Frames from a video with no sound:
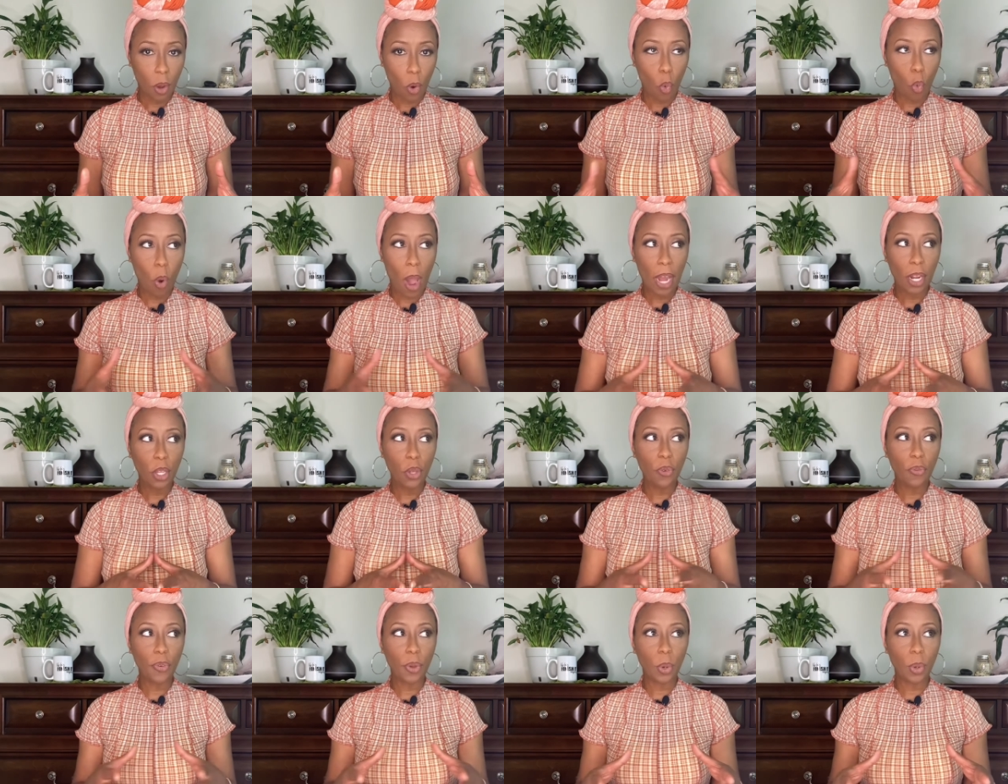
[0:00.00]
Why do you
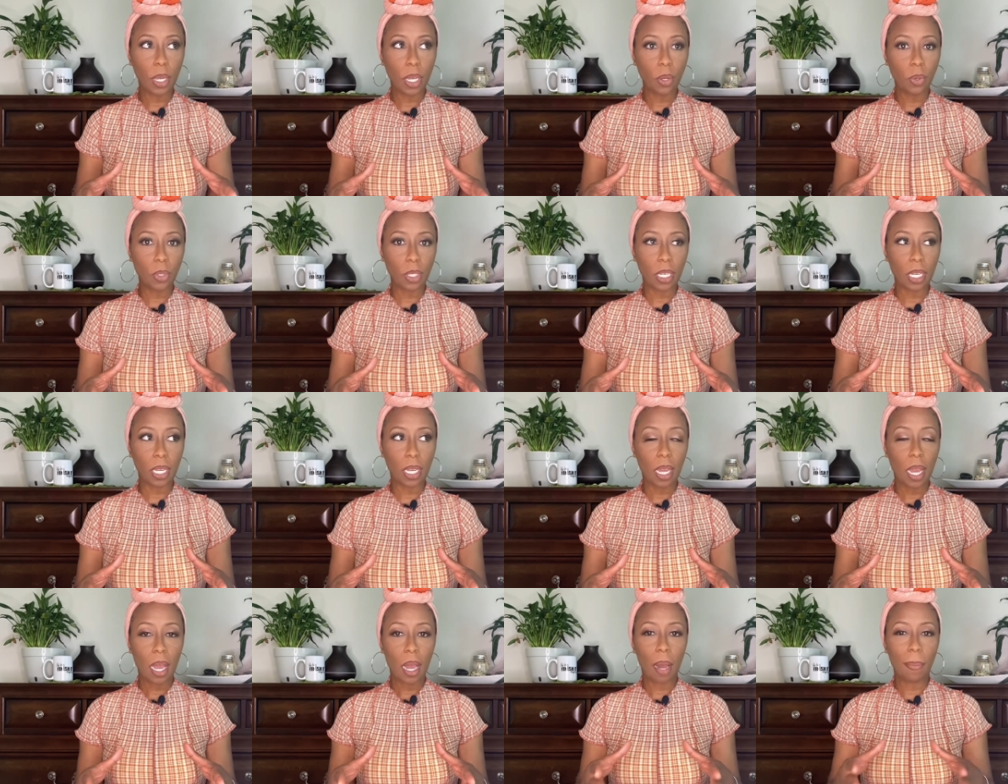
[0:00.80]
feel
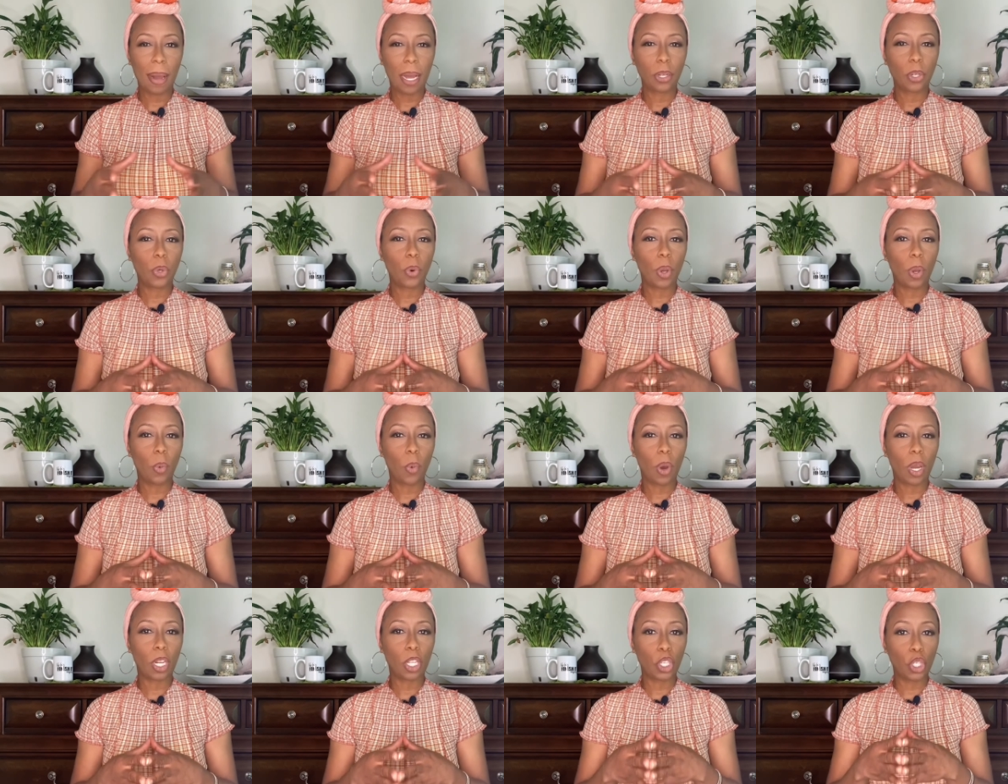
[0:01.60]
guilty about doing
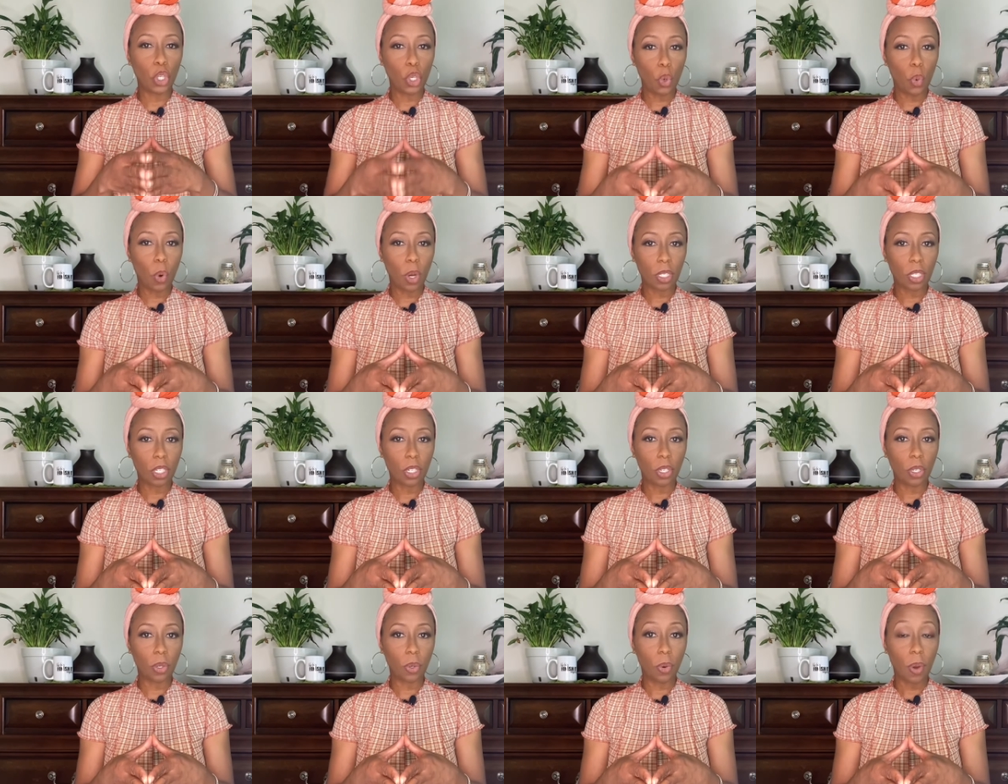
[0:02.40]
what you want to
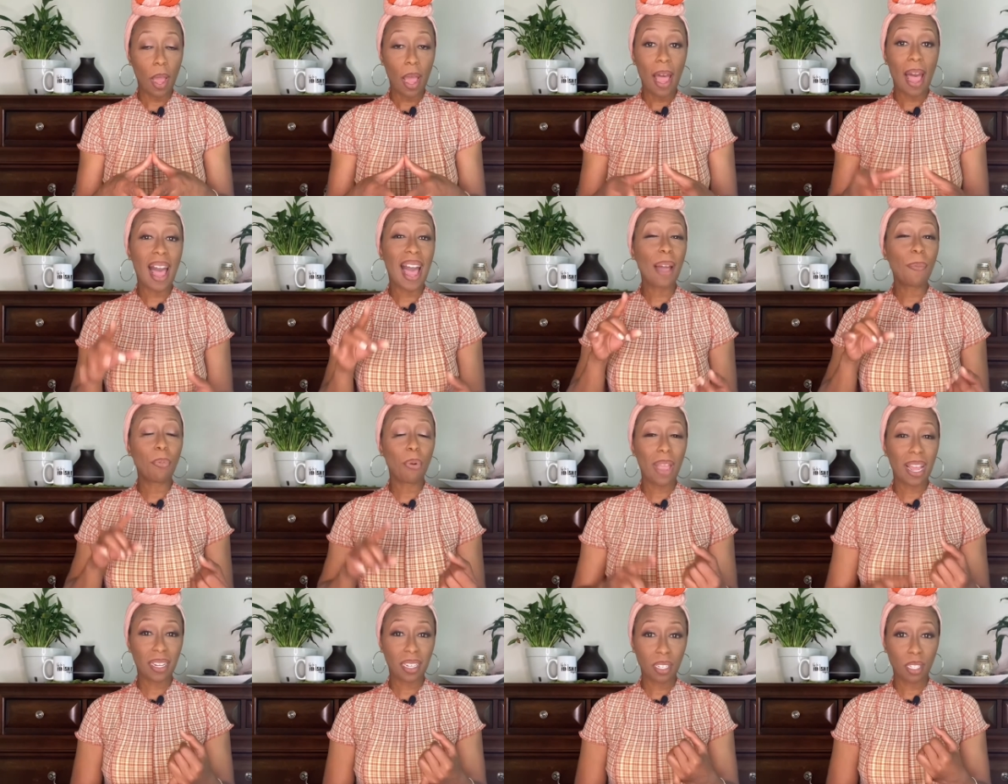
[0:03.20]
do? I
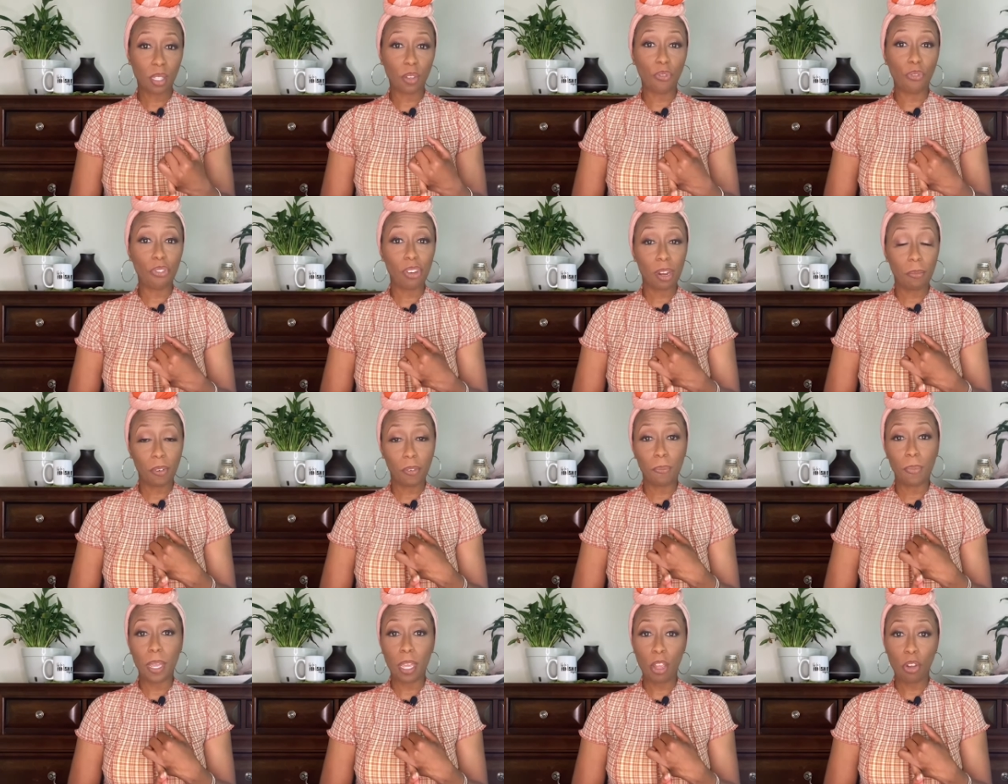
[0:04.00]
practice the freedom
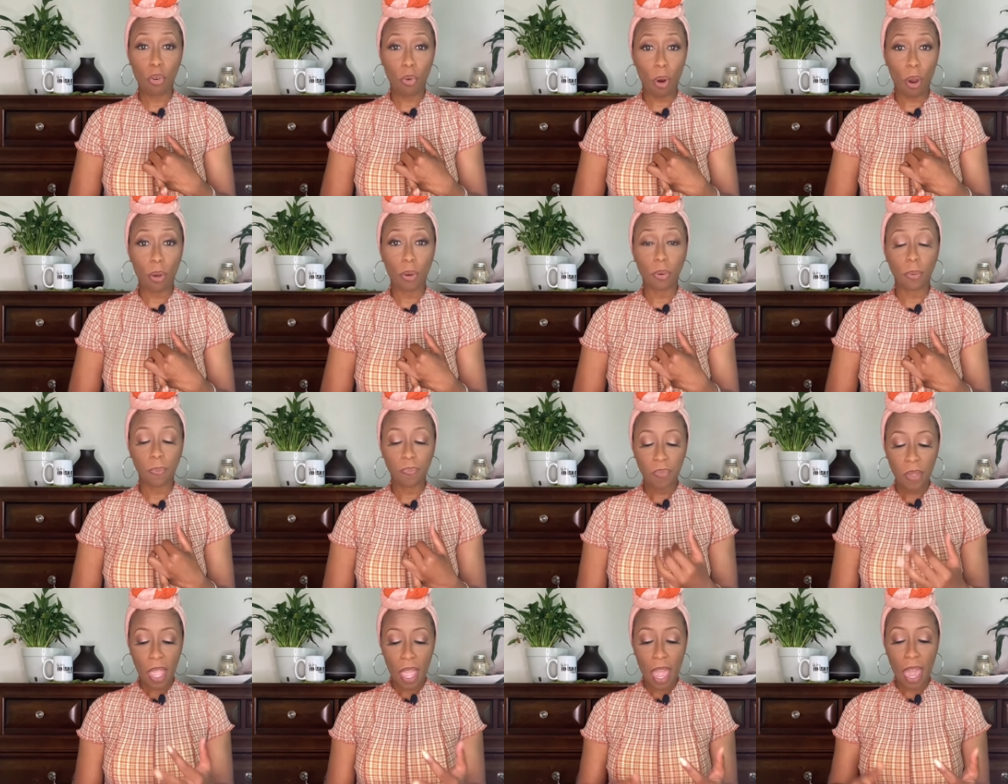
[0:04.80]
of being grown
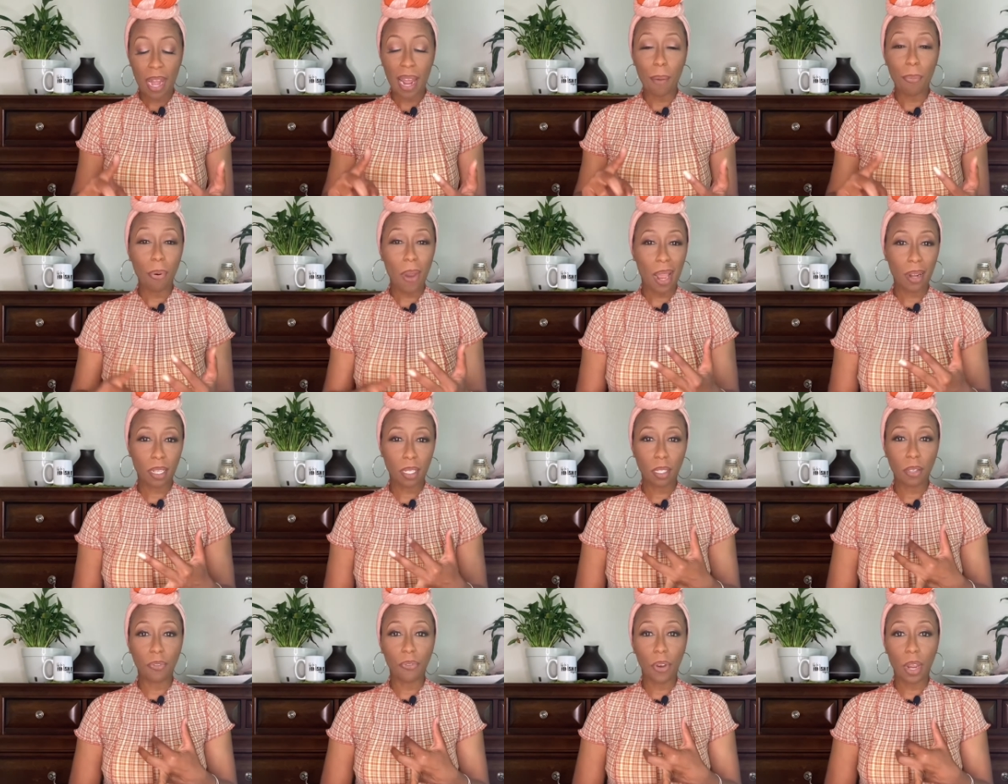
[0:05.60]
and I practice
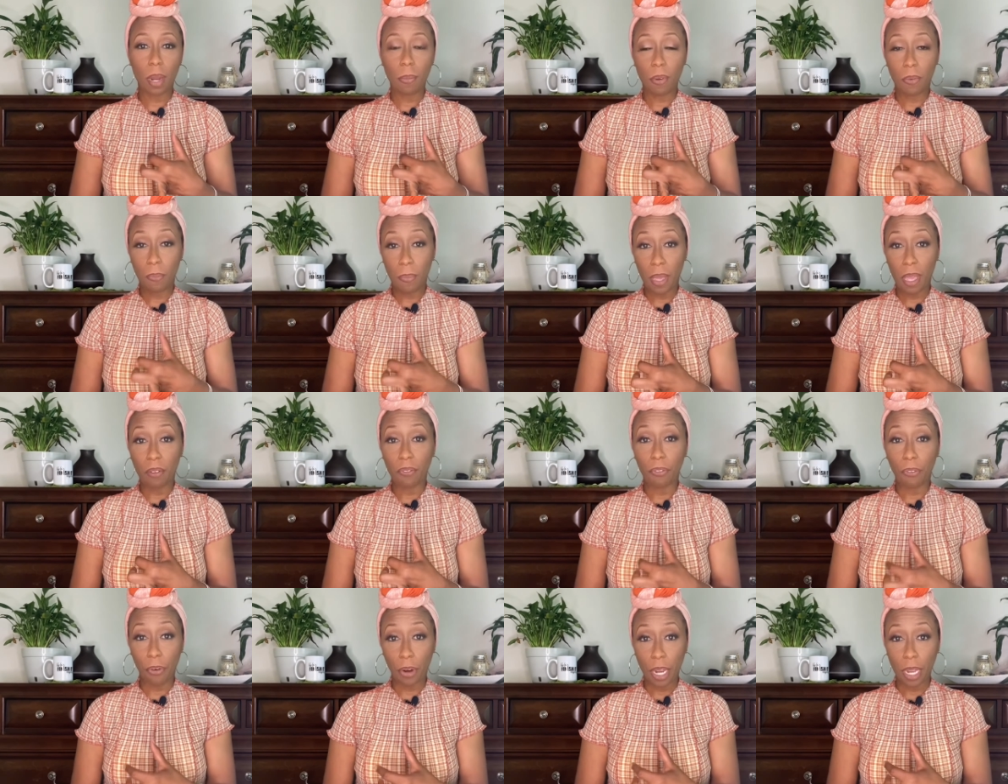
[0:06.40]
the freedom of being
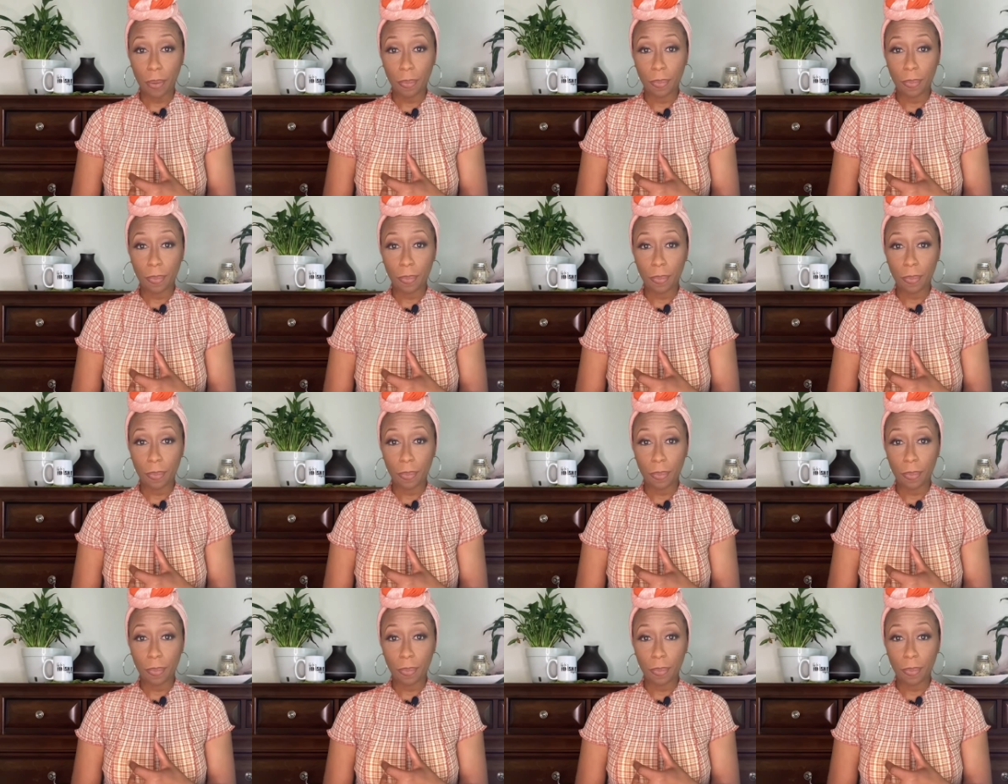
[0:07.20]
free.